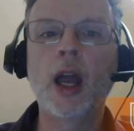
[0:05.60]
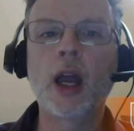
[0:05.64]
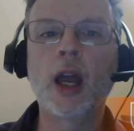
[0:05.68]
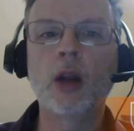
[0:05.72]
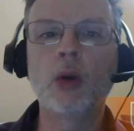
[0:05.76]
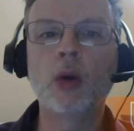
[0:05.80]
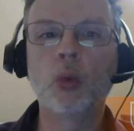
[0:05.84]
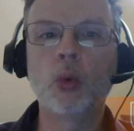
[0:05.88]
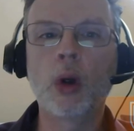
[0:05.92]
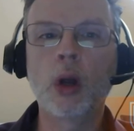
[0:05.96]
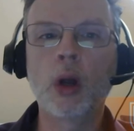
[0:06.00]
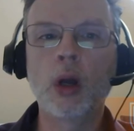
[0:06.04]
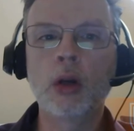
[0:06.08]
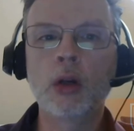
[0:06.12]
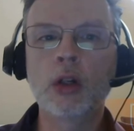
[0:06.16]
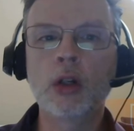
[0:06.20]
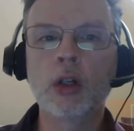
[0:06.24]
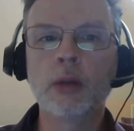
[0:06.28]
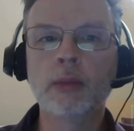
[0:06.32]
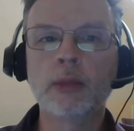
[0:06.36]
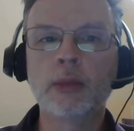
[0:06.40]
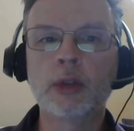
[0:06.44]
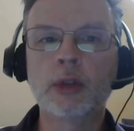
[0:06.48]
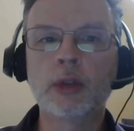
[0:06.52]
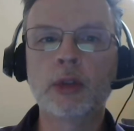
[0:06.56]
and
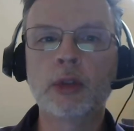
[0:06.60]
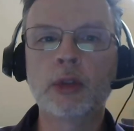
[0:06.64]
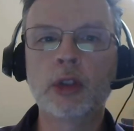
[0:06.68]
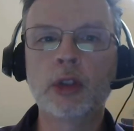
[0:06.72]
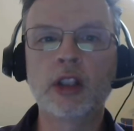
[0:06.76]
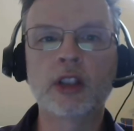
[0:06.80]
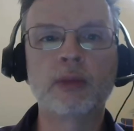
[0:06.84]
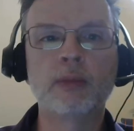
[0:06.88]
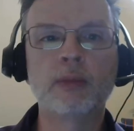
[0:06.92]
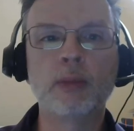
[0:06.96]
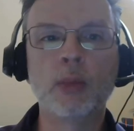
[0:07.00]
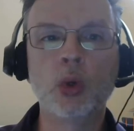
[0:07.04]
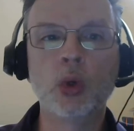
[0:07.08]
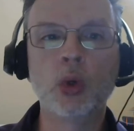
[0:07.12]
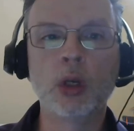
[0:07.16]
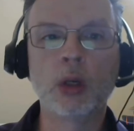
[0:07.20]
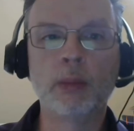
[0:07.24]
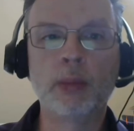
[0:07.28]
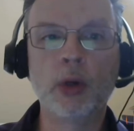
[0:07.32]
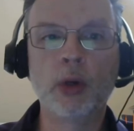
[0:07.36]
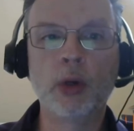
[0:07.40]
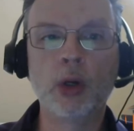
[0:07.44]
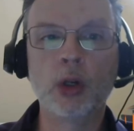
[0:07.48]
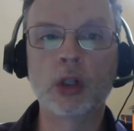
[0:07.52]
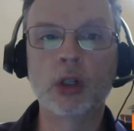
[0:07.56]
welcome to this Moodle
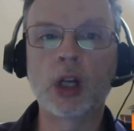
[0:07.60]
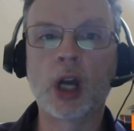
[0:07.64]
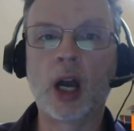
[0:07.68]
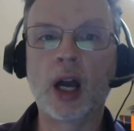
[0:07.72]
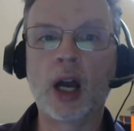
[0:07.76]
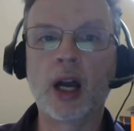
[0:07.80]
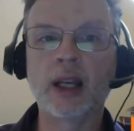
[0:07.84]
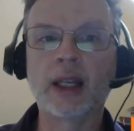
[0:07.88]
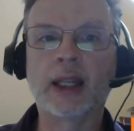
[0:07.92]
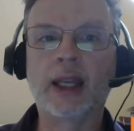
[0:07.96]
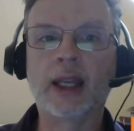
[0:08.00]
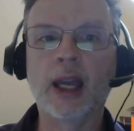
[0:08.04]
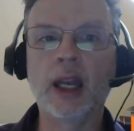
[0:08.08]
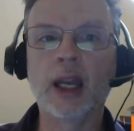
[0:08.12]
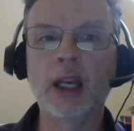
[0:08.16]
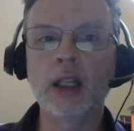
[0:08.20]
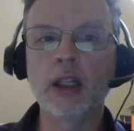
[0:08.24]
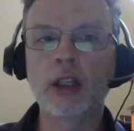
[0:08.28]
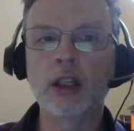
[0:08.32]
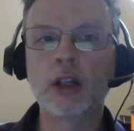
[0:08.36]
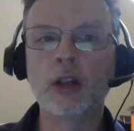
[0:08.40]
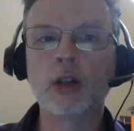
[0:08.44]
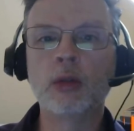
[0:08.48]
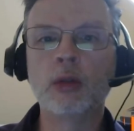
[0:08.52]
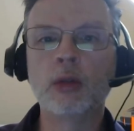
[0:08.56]
book on getting
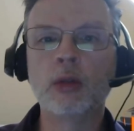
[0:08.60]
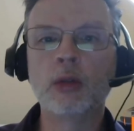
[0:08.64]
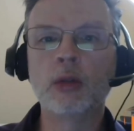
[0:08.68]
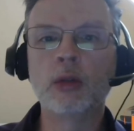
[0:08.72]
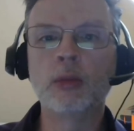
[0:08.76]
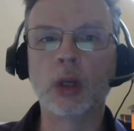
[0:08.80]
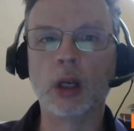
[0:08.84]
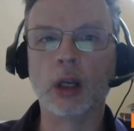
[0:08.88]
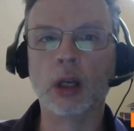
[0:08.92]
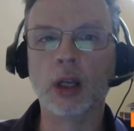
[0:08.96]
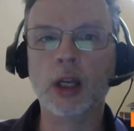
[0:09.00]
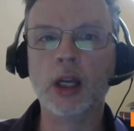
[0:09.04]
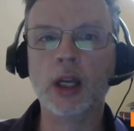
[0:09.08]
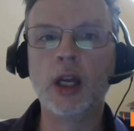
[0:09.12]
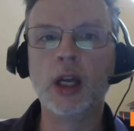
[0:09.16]
to know Moodle.